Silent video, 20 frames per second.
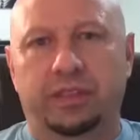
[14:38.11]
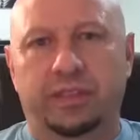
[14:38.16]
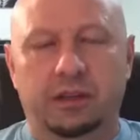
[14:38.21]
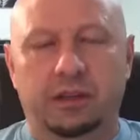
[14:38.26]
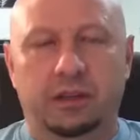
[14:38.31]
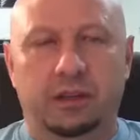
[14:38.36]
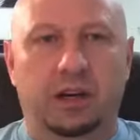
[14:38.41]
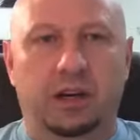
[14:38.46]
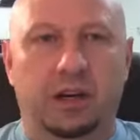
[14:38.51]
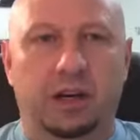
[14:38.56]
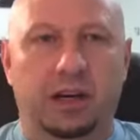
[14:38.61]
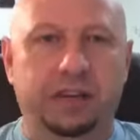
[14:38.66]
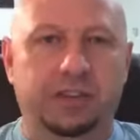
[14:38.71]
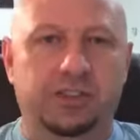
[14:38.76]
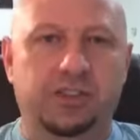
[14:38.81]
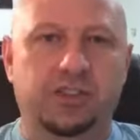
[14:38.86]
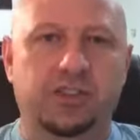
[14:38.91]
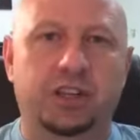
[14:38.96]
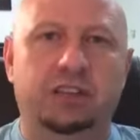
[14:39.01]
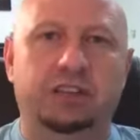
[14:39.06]
you know, all the
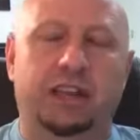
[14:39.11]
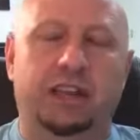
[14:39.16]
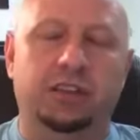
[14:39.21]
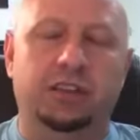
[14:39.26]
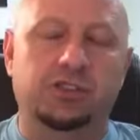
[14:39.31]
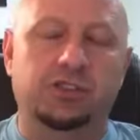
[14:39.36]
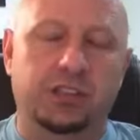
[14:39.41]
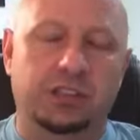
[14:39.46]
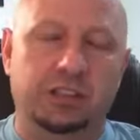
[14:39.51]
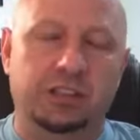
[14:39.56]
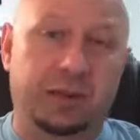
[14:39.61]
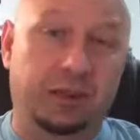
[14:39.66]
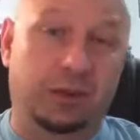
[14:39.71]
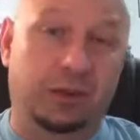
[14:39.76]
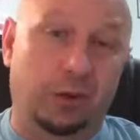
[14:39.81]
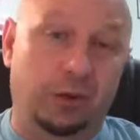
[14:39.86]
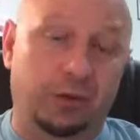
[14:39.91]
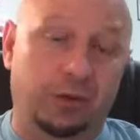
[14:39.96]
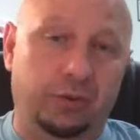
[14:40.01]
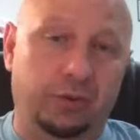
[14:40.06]
shit that she's been
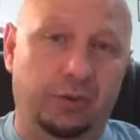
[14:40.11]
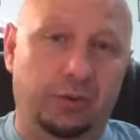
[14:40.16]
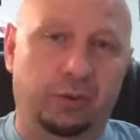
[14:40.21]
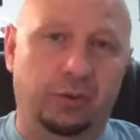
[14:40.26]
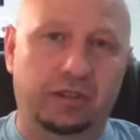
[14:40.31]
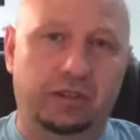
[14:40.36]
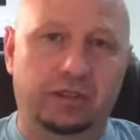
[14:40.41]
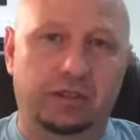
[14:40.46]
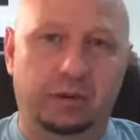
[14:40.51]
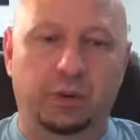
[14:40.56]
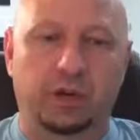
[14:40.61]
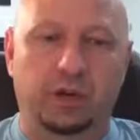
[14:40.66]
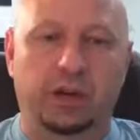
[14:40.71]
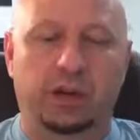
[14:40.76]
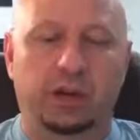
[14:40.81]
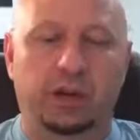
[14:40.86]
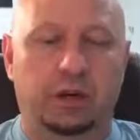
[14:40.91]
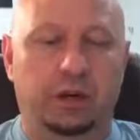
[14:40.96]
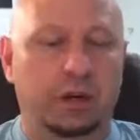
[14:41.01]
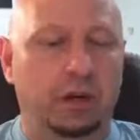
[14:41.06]
going through with the
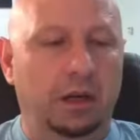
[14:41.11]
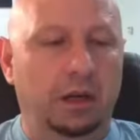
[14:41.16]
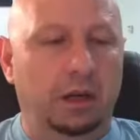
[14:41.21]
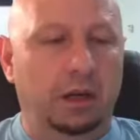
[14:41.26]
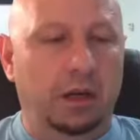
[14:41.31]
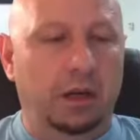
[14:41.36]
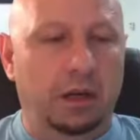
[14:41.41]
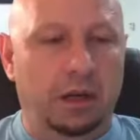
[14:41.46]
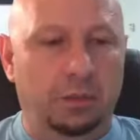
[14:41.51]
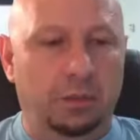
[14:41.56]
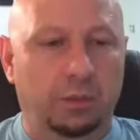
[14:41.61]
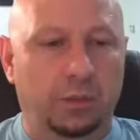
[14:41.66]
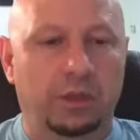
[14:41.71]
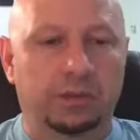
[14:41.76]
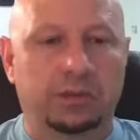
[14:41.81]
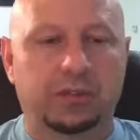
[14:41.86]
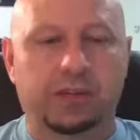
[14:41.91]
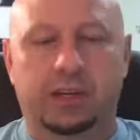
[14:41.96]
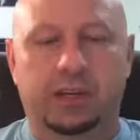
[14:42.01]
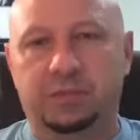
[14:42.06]
rare, uh, rare
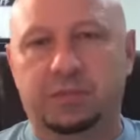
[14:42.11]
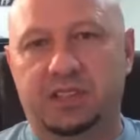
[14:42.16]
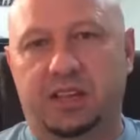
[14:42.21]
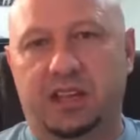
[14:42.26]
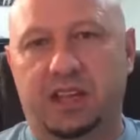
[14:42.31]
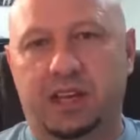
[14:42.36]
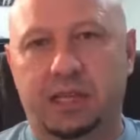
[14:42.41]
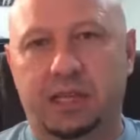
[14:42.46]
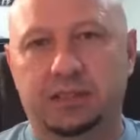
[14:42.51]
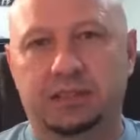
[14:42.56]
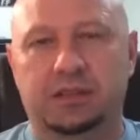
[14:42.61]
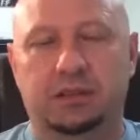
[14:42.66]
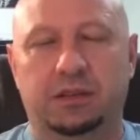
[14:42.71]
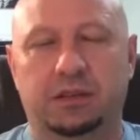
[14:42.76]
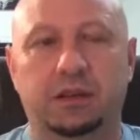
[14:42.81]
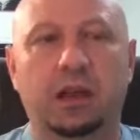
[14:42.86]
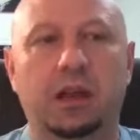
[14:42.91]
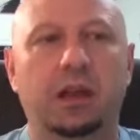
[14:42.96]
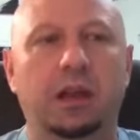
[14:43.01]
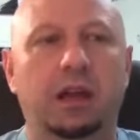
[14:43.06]
types of cancer.